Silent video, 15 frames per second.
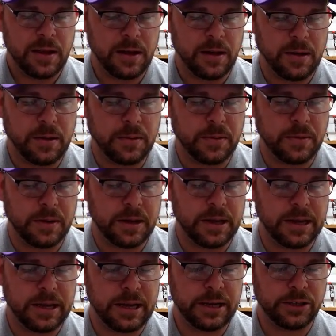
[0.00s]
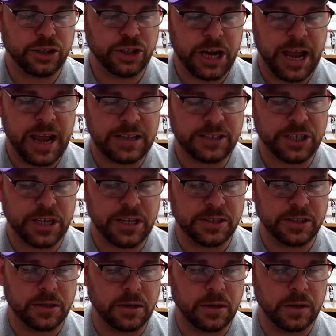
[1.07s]
All right. Jazz
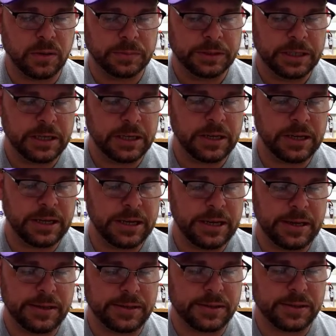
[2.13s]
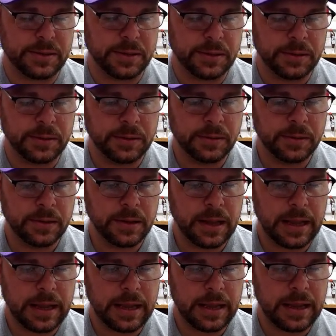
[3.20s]
Chisholm. Nice.
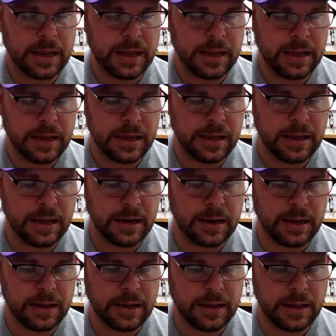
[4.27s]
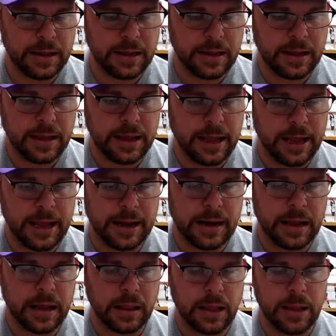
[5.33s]
And
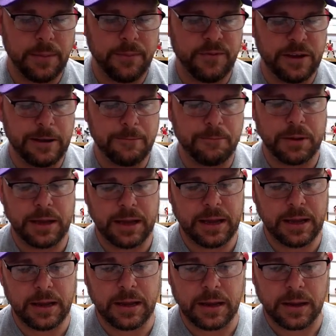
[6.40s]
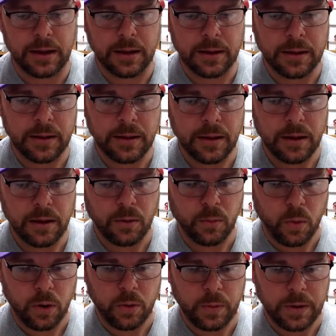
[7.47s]
NL MVP
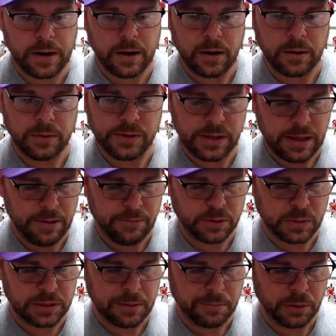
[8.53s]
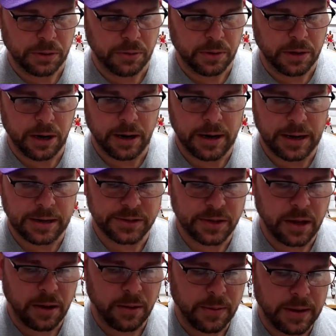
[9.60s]
award winner. So that was what the blue card I
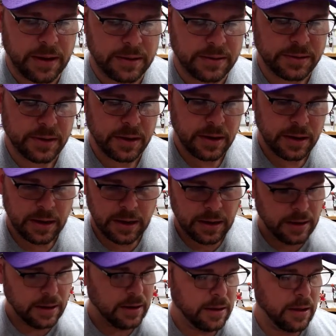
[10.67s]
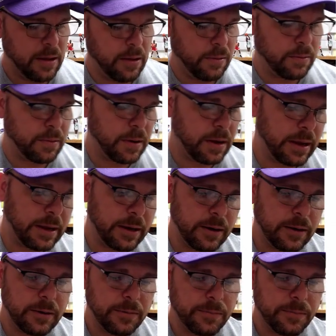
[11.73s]
saw was. All right.